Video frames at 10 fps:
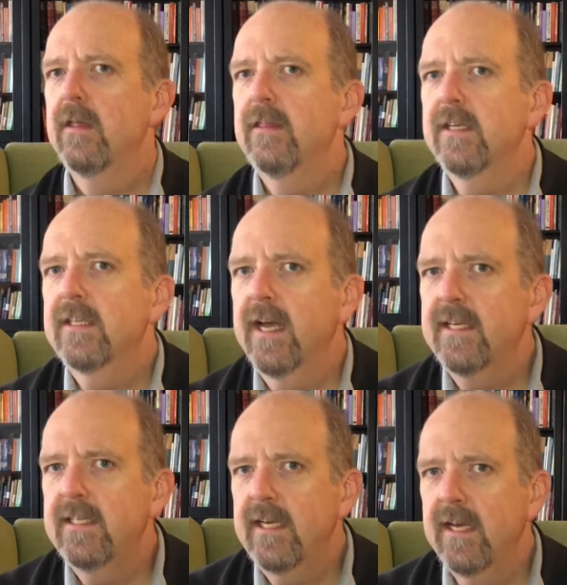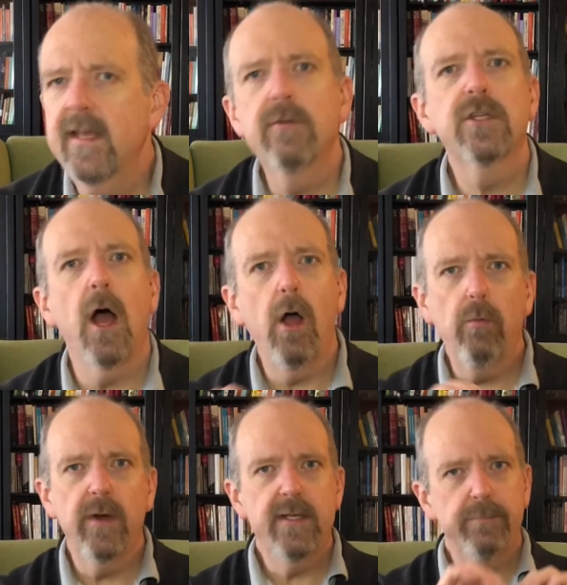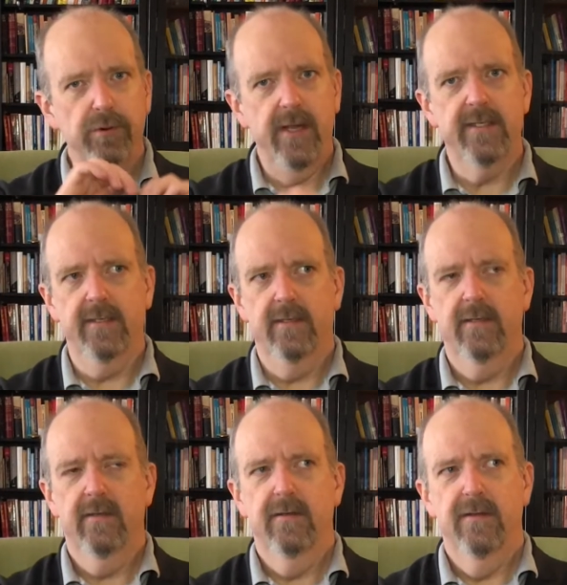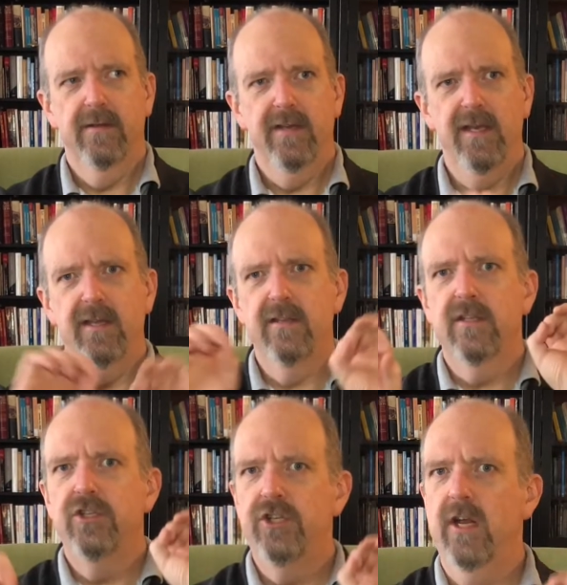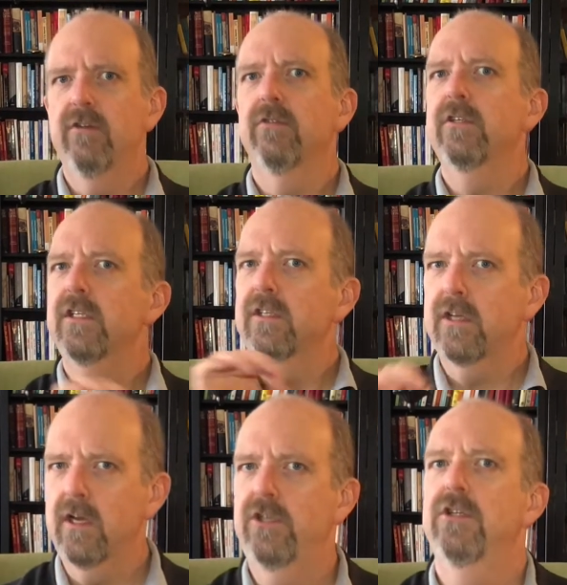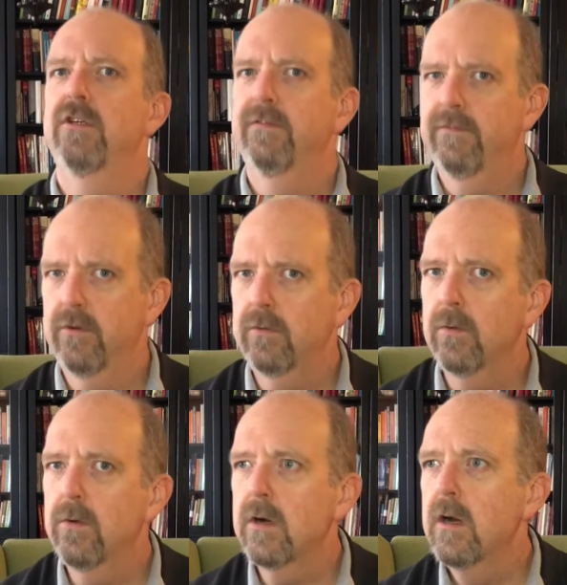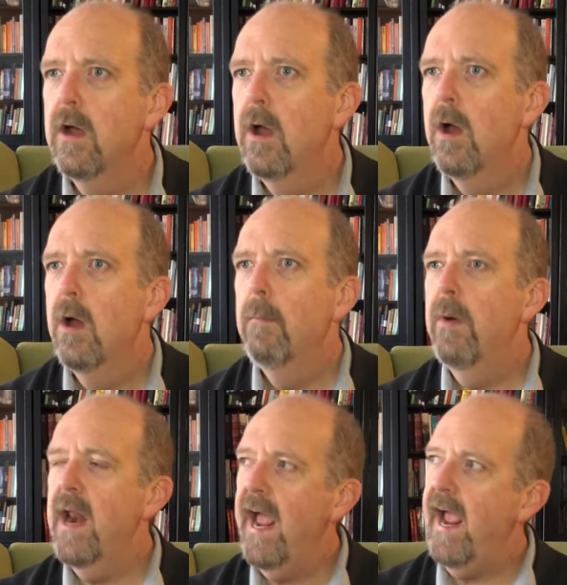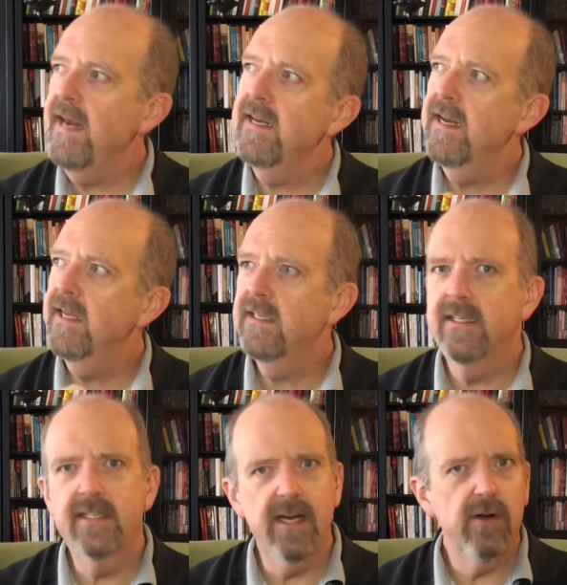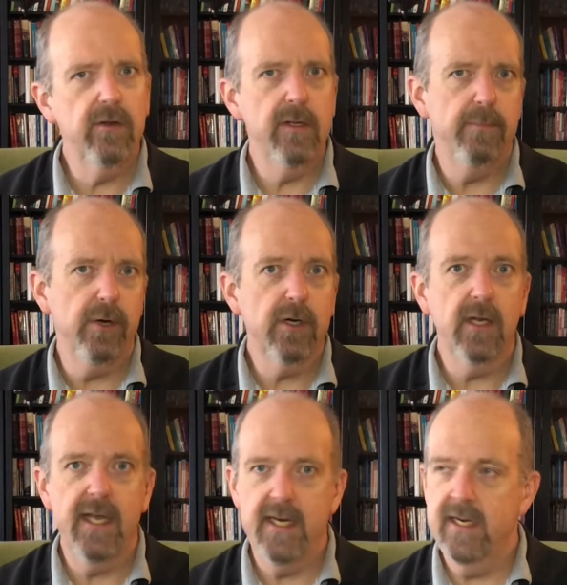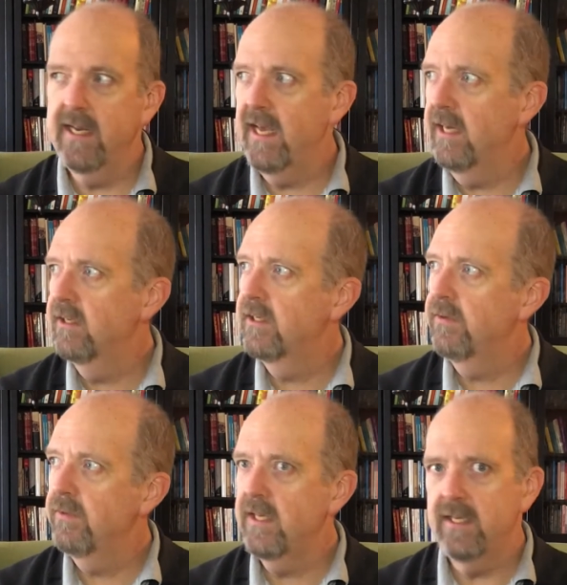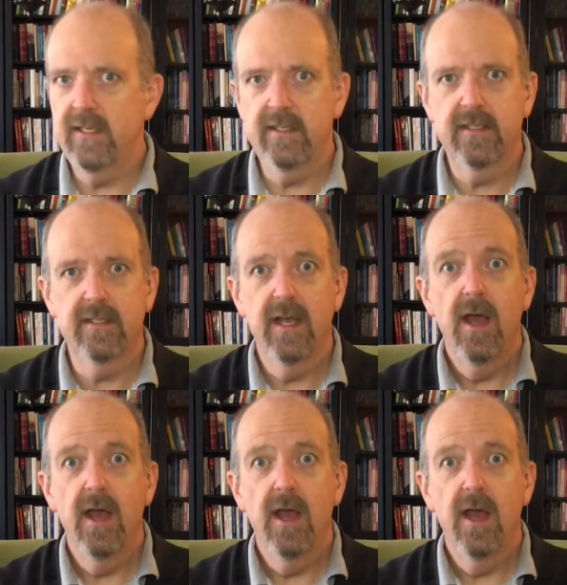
this idea that was already present in the general discussion in folklore, but hadn't necessarily percolated into these